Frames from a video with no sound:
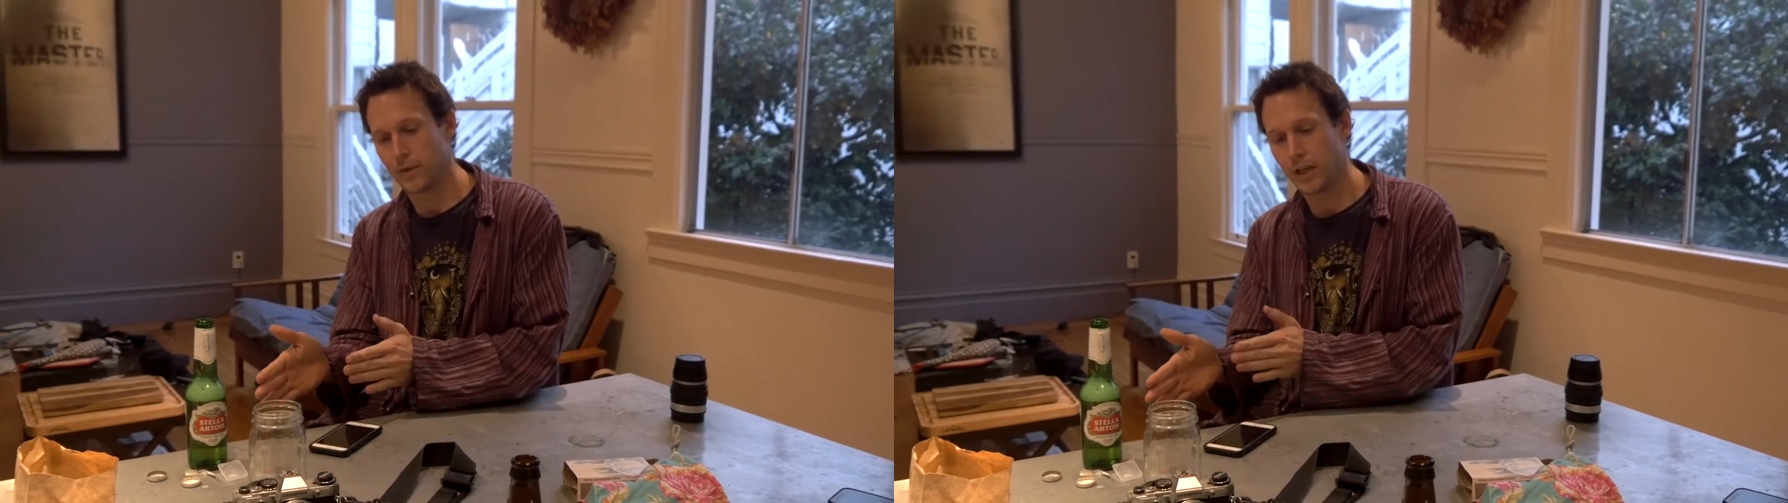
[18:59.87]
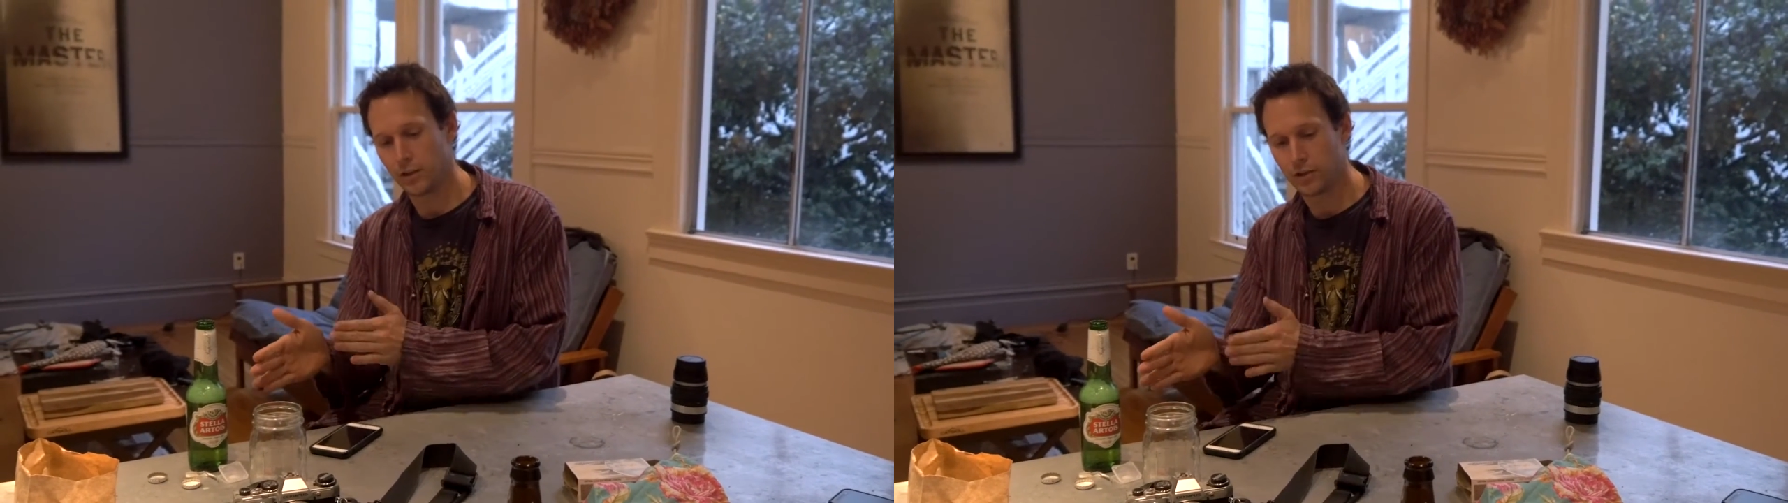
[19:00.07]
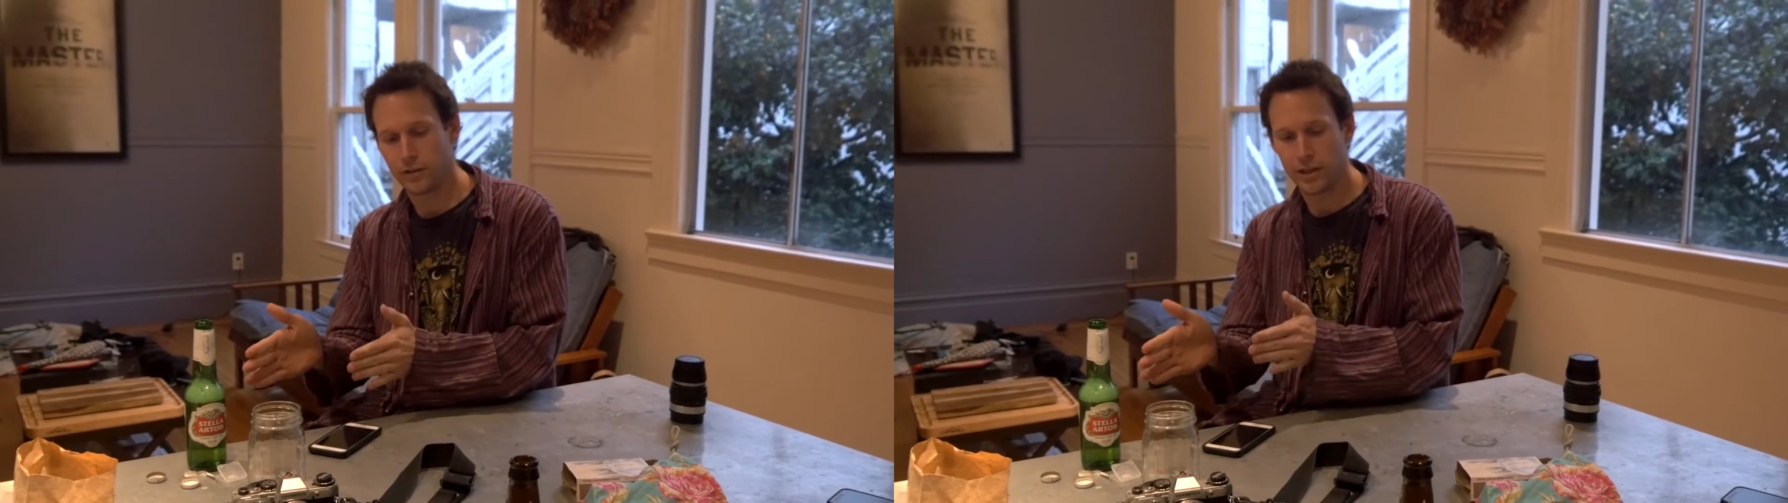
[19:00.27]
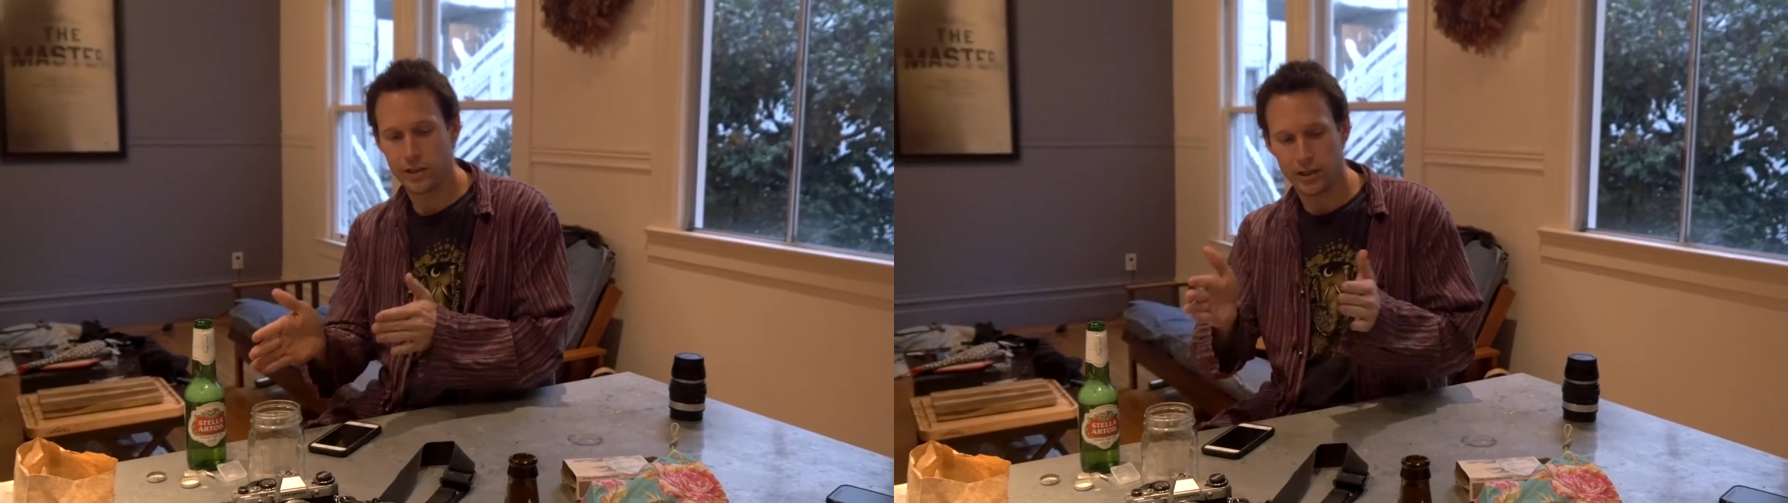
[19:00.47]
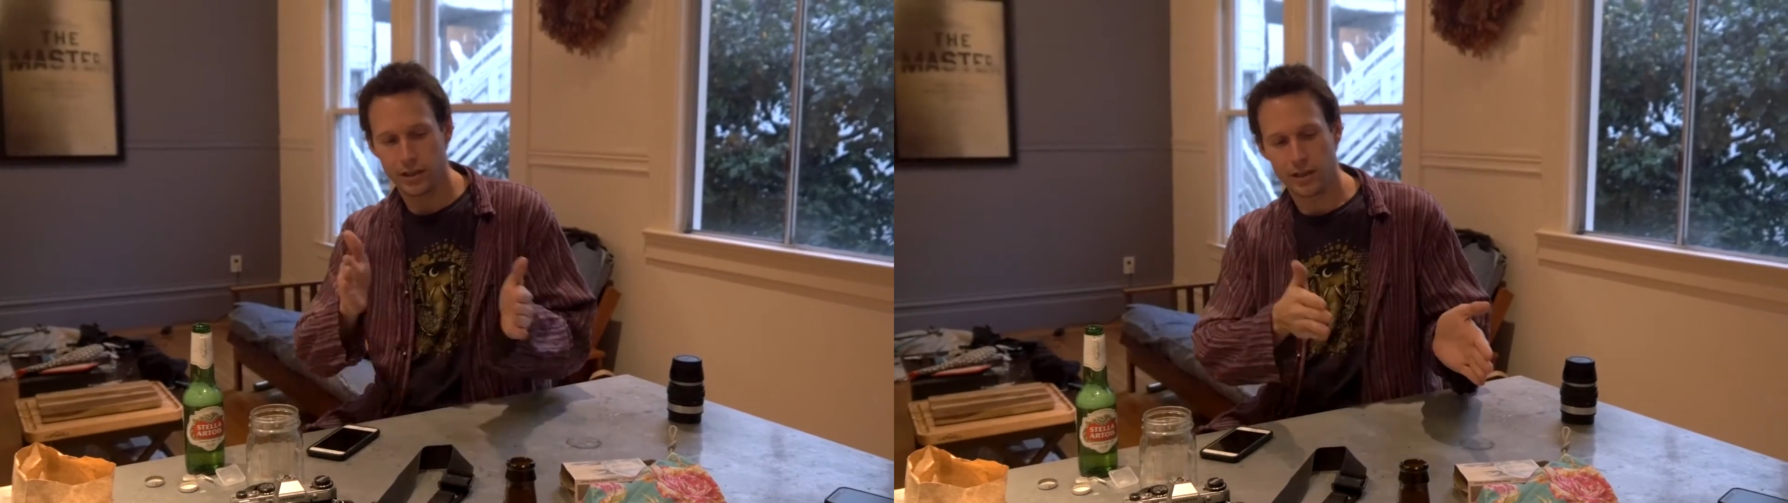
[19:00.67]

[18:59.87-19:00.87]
illustration